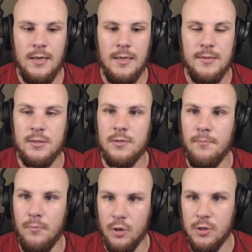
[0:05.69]
is
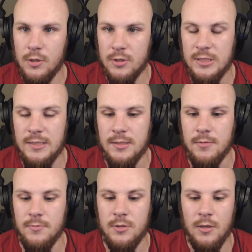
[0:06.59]
modular
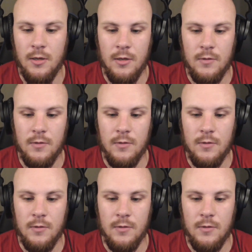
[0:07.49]
systems.